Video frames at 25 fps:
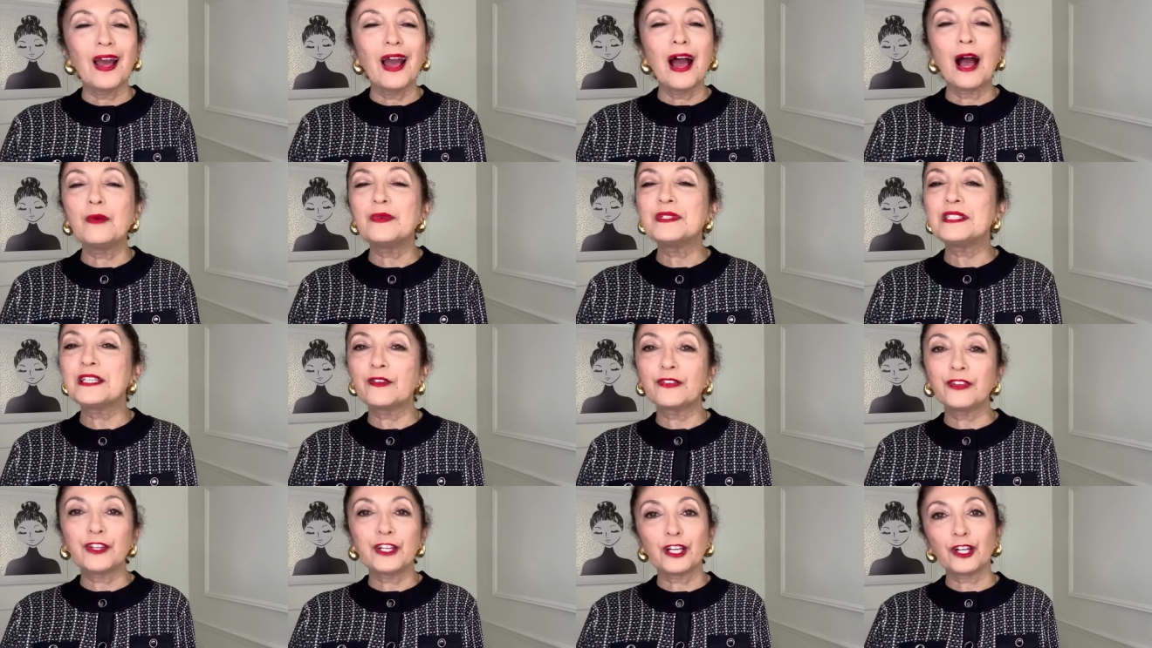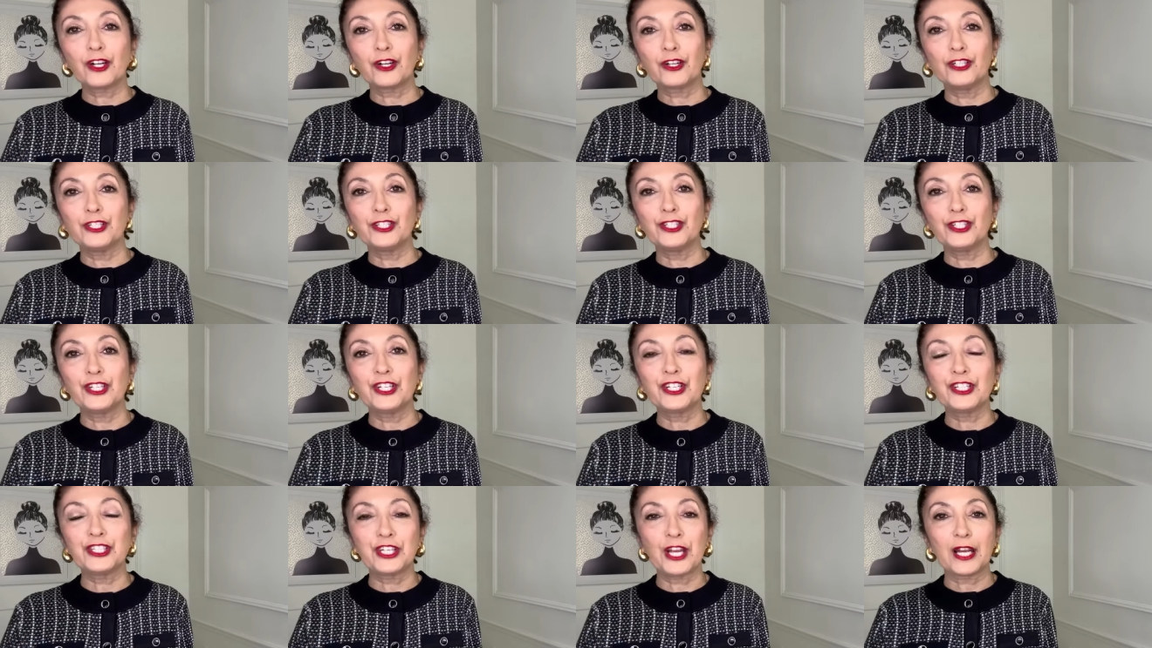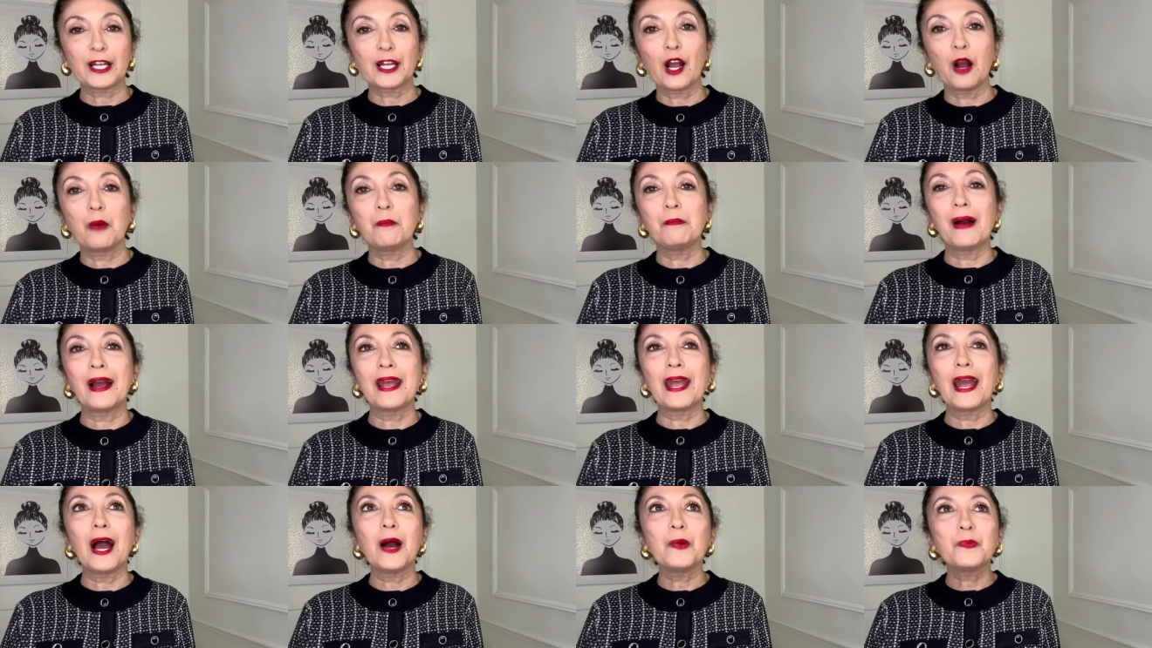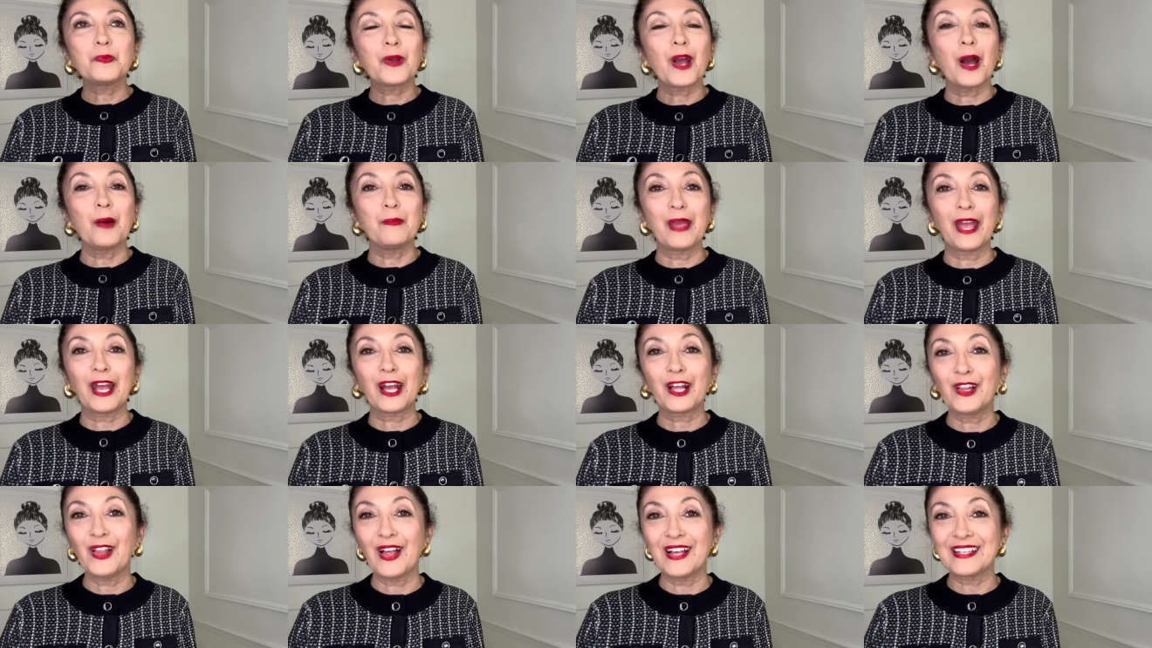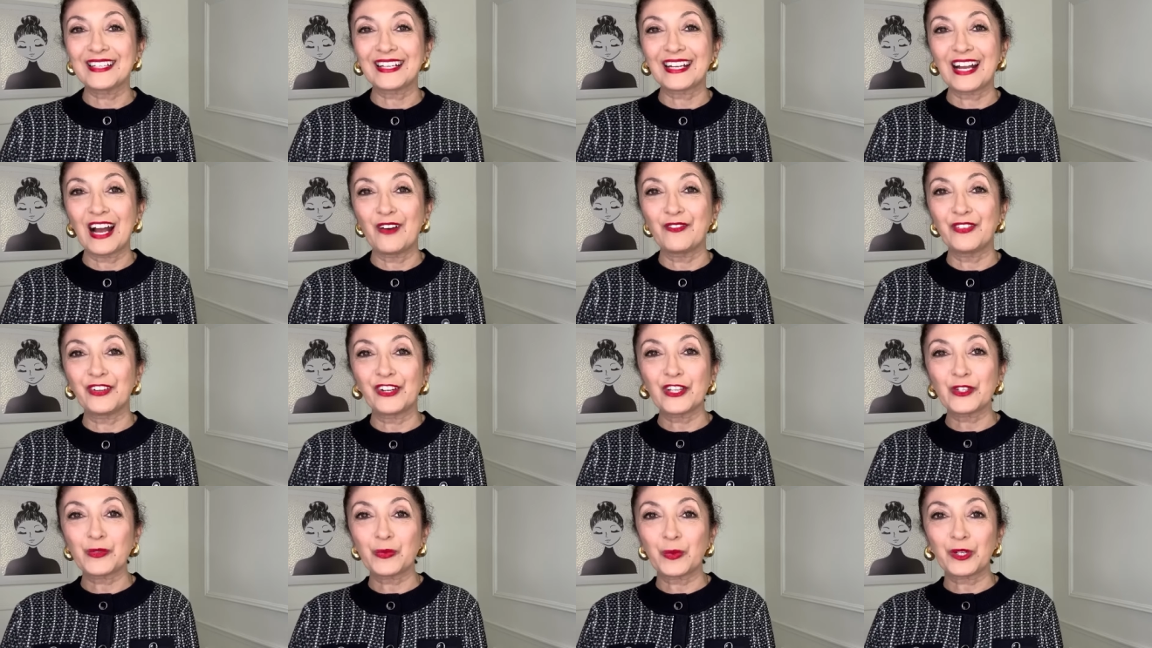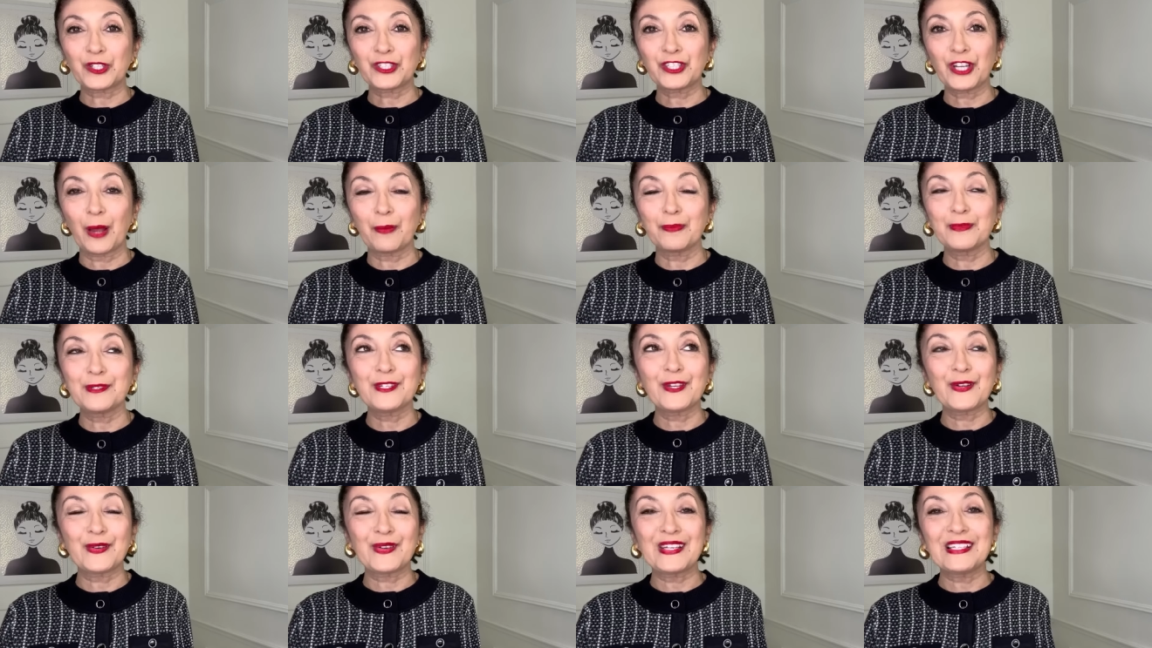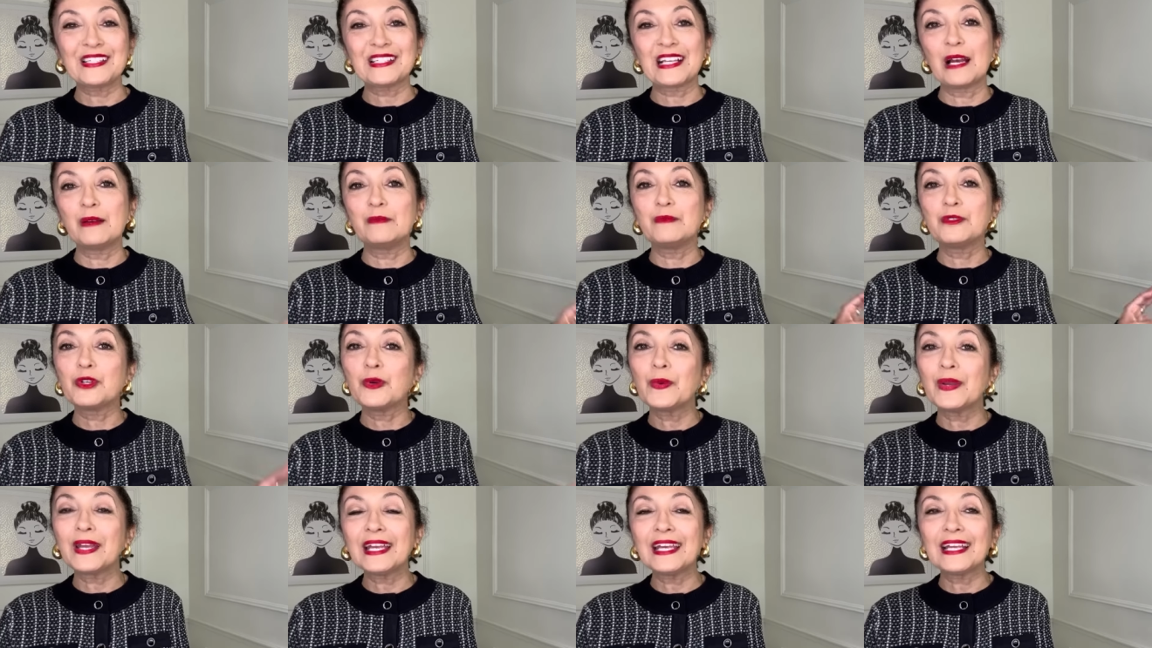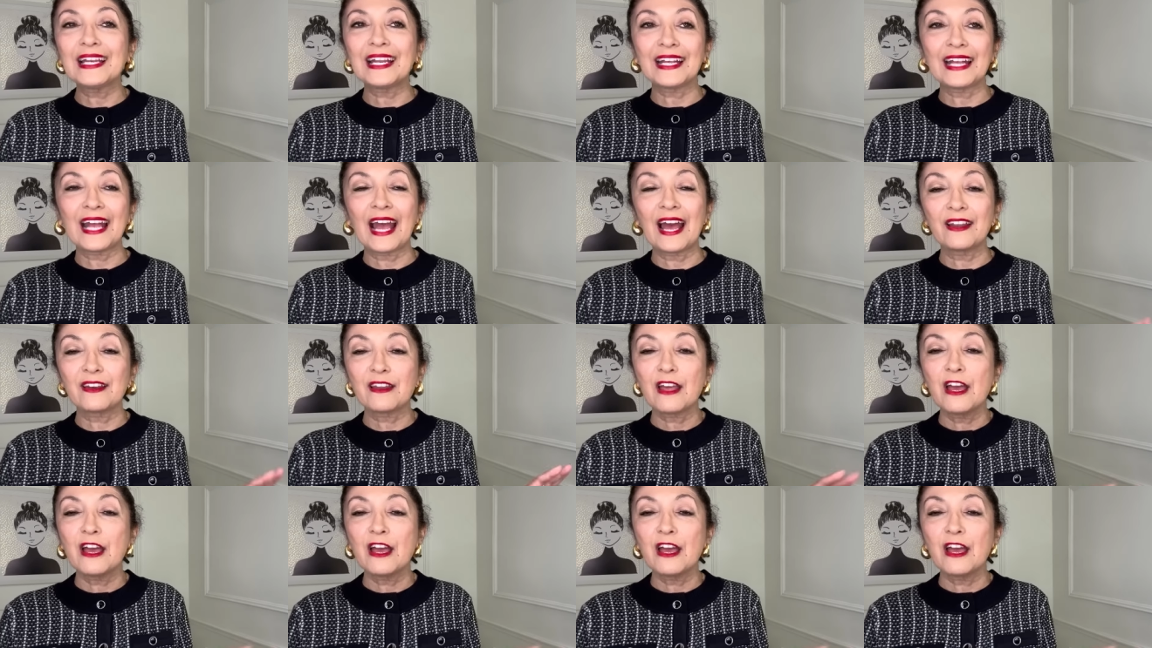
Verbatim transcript: i would definitely encourage you to check out my upcoming closet confidence workshop series i'm doing it again